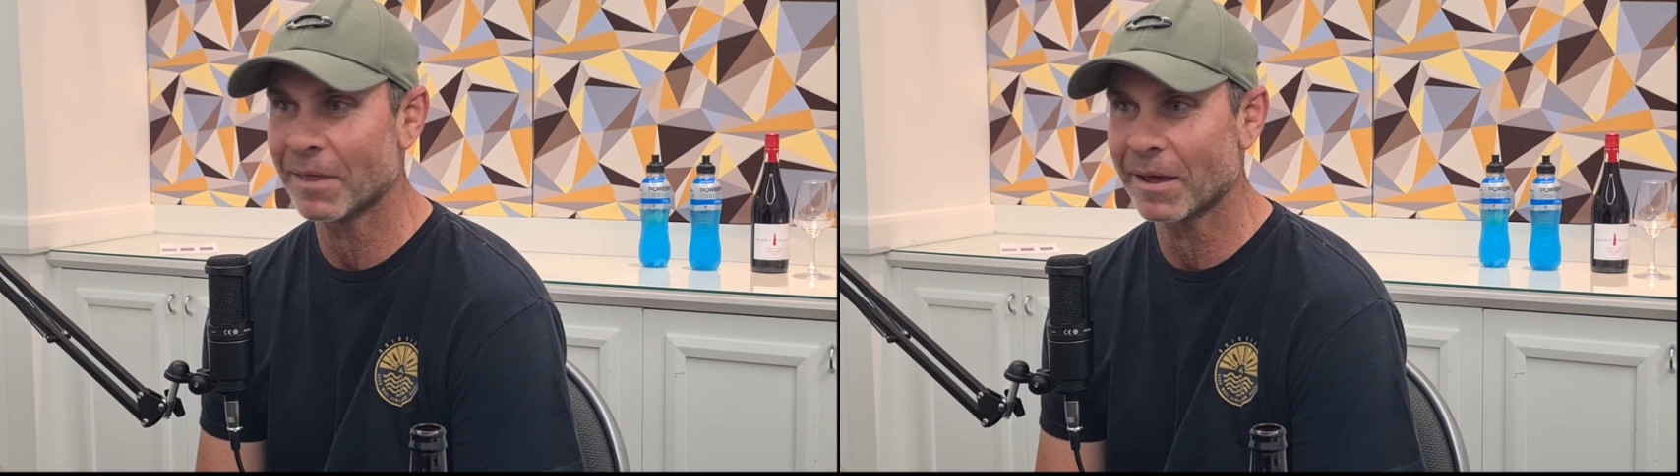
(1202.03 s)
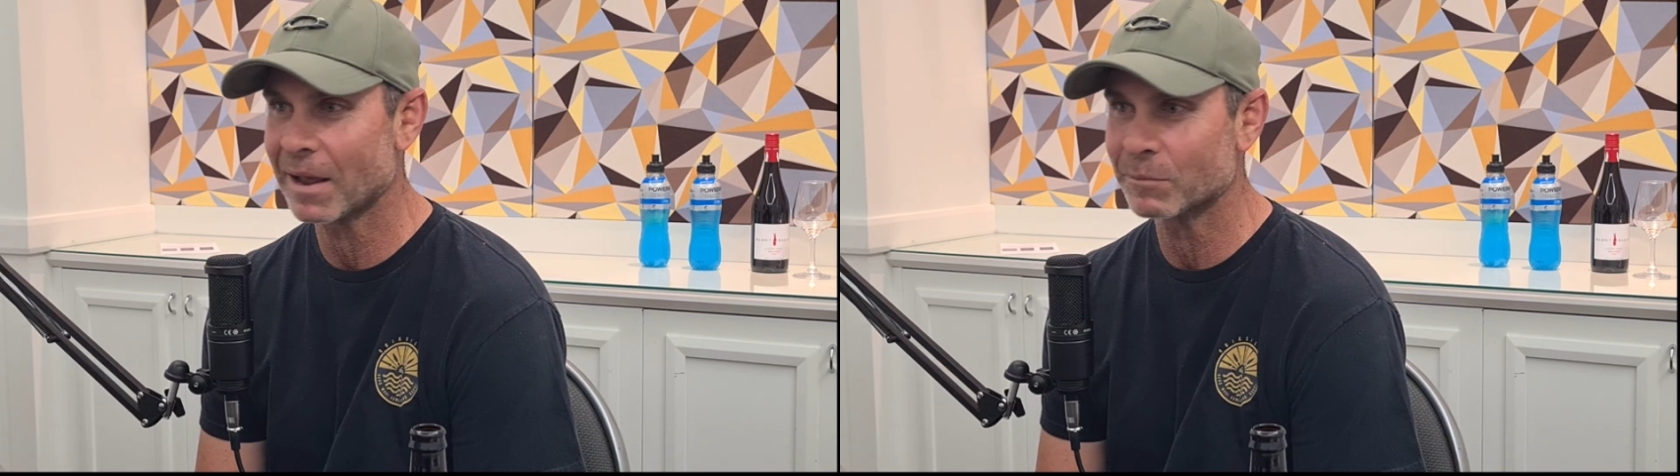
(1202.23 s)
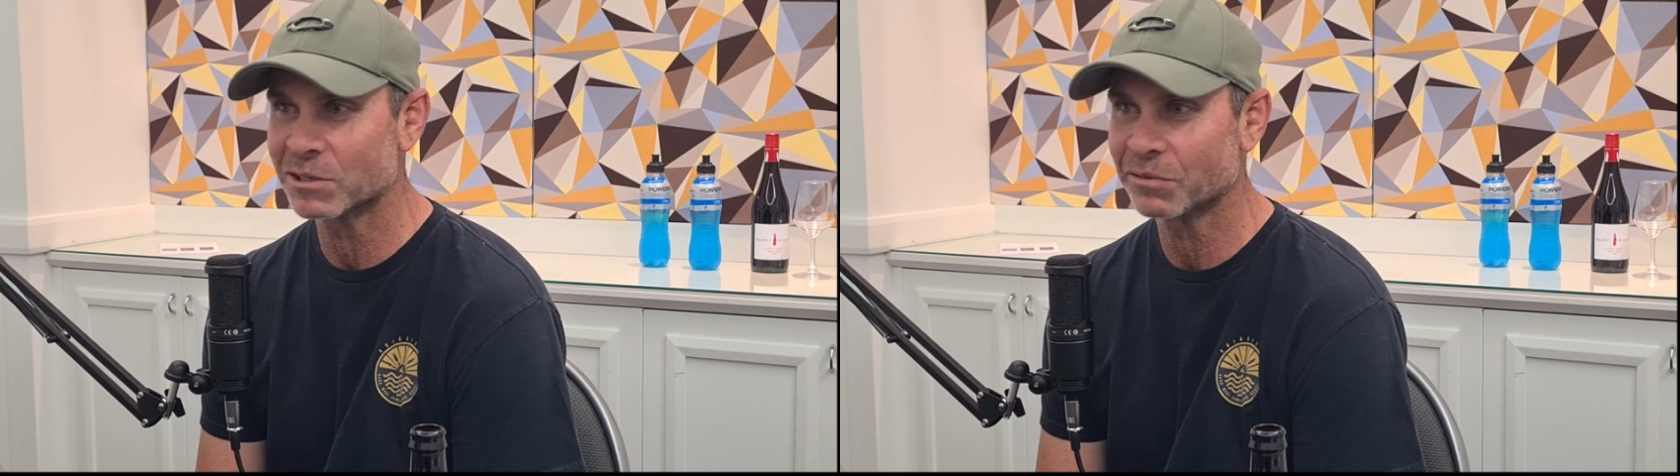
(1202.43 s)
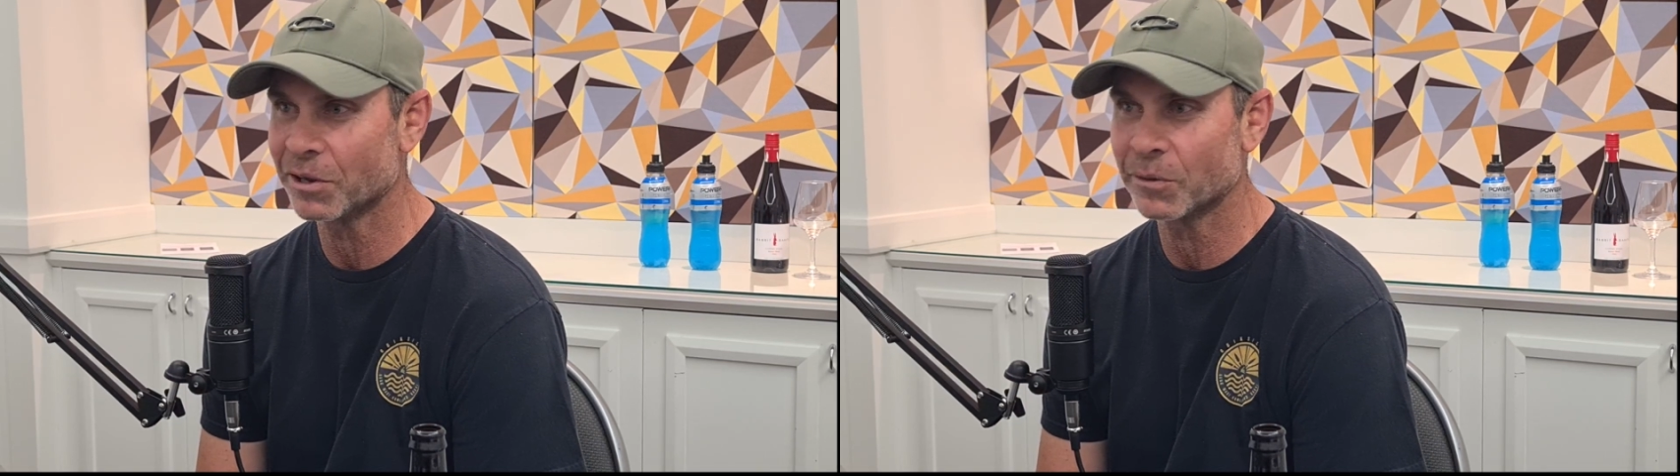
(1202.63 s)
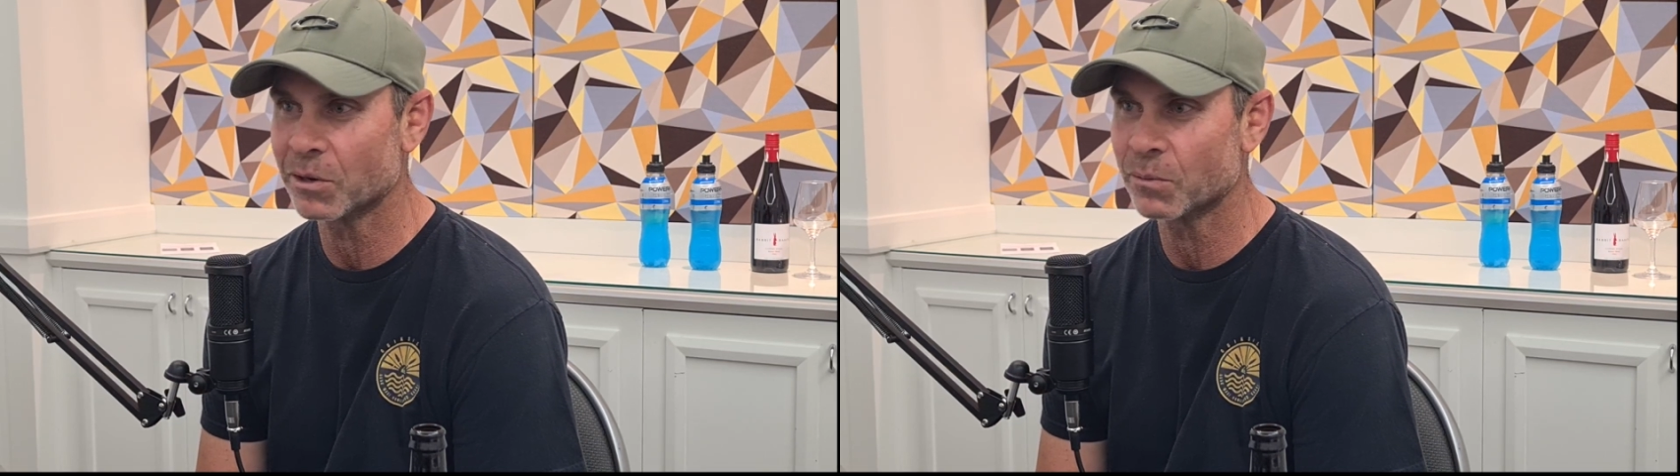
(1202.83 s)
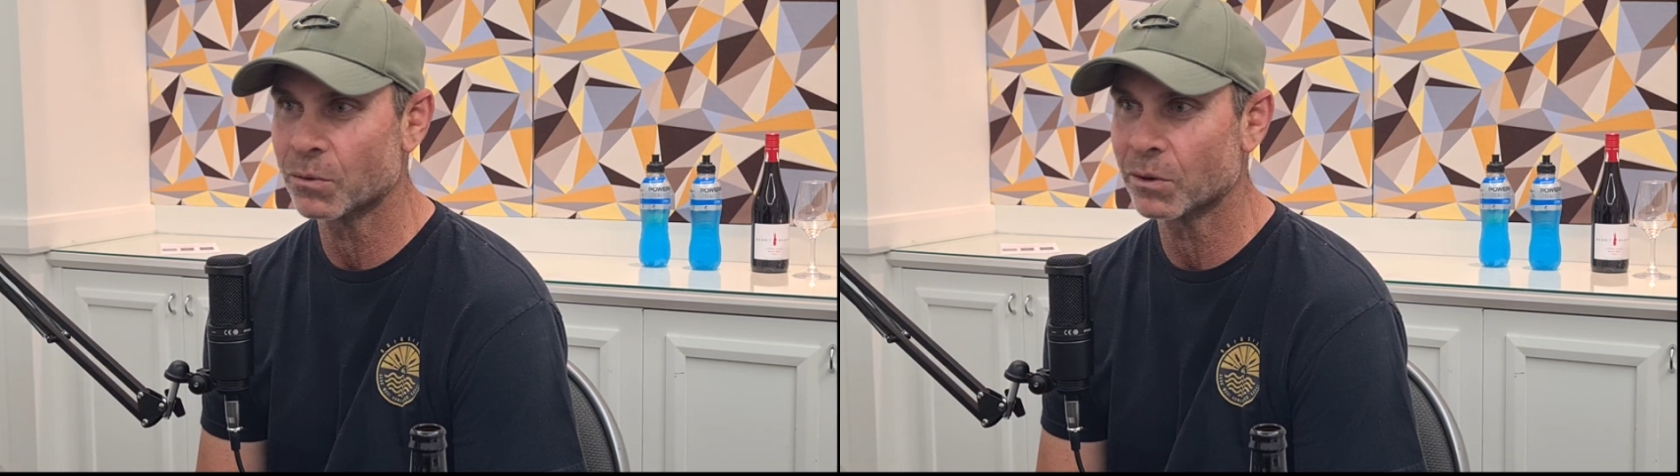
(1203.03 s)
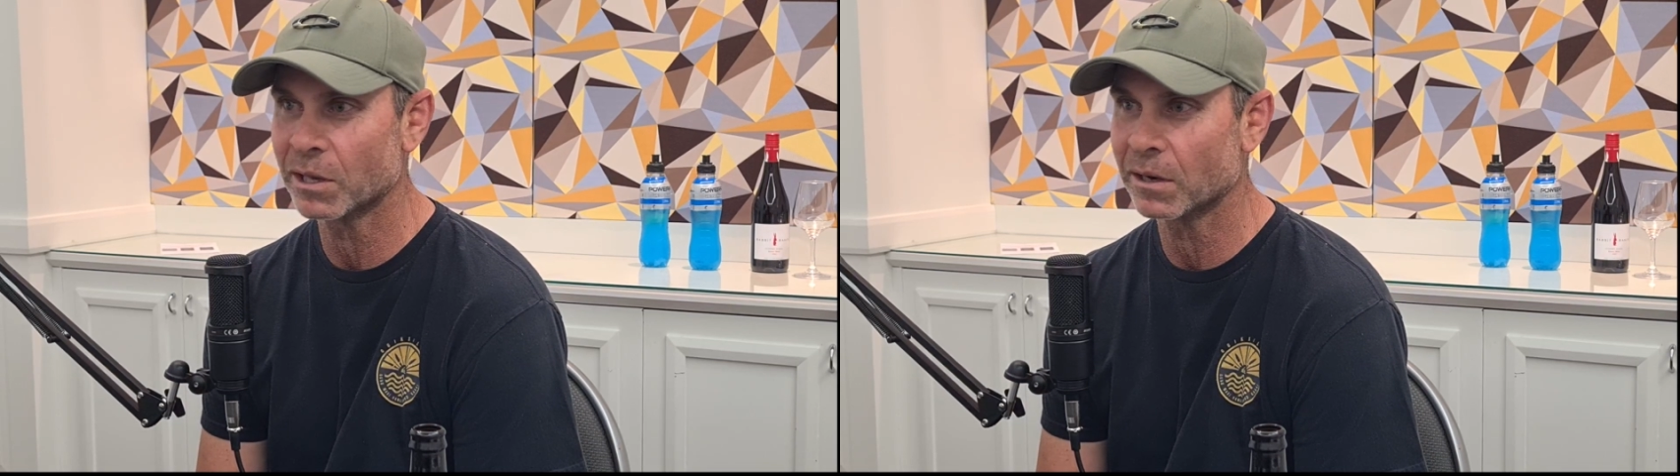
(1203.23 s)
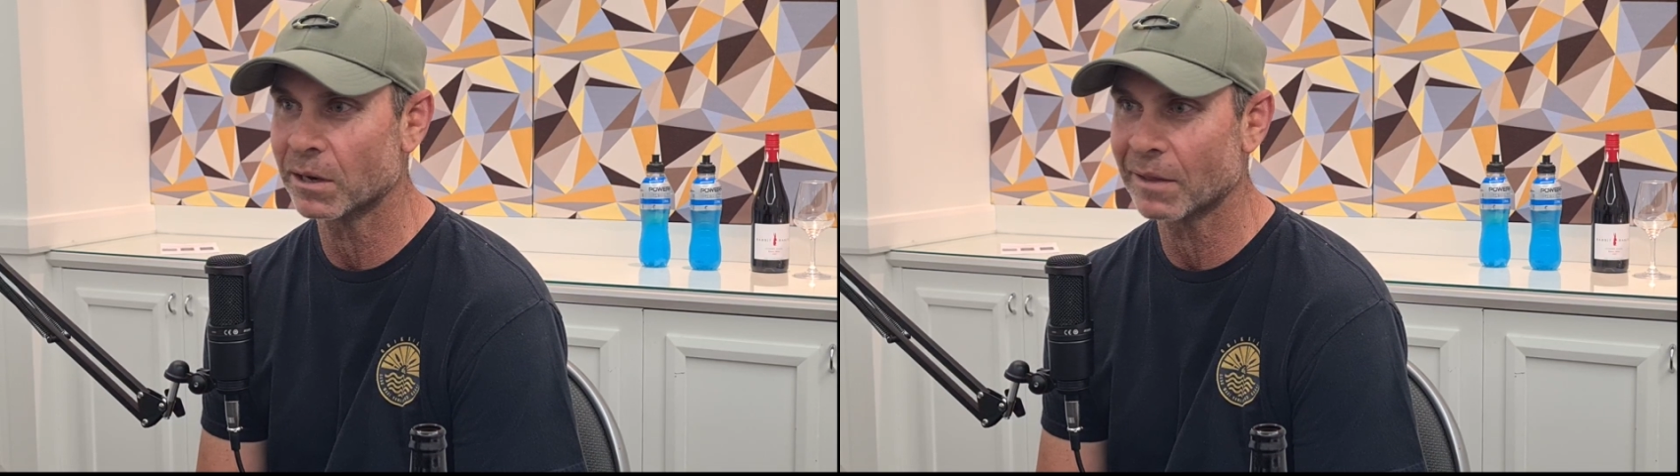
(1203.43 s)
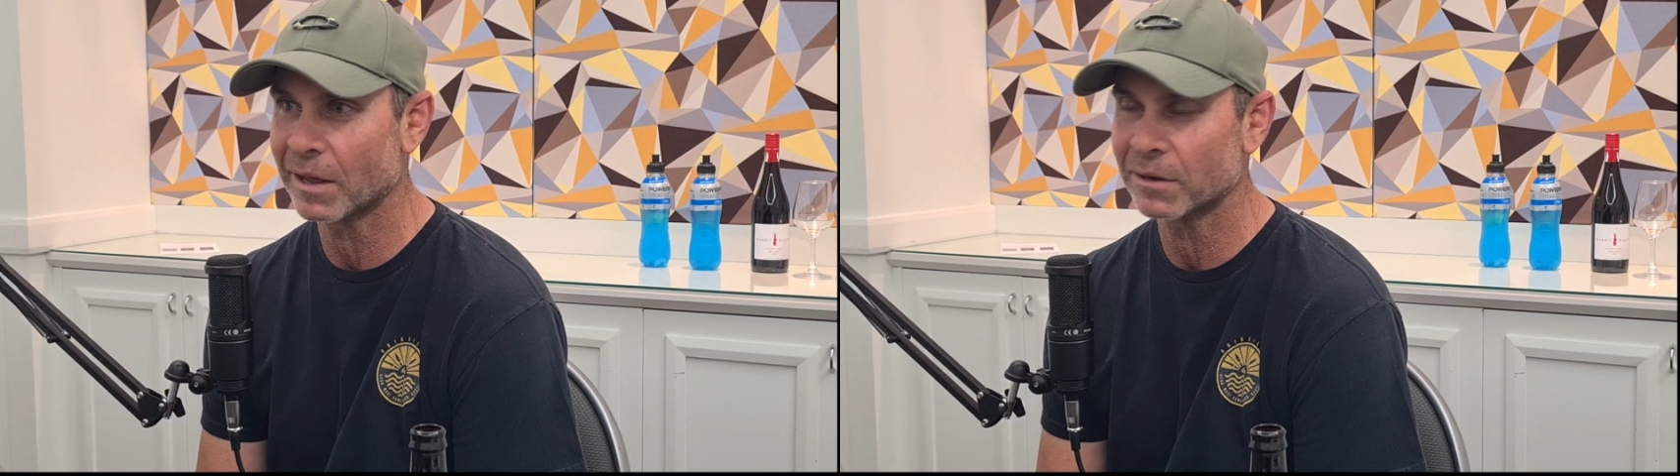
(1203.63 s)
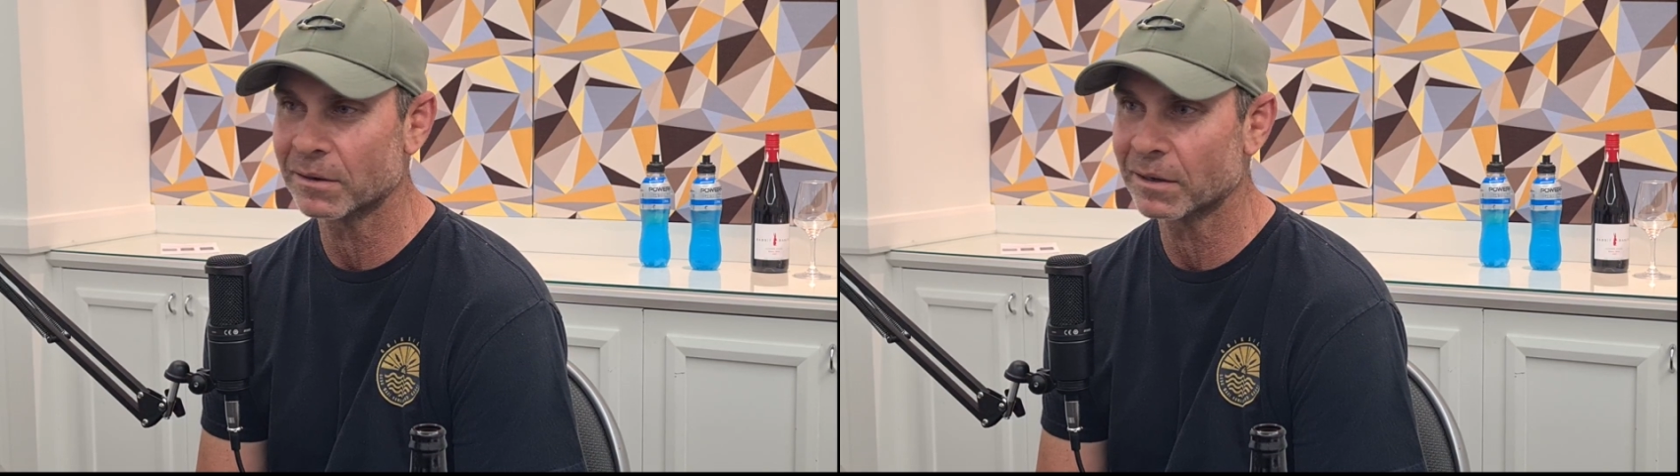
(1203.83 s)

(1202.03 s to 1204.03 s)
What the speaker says: that atmosphere when you walk in at that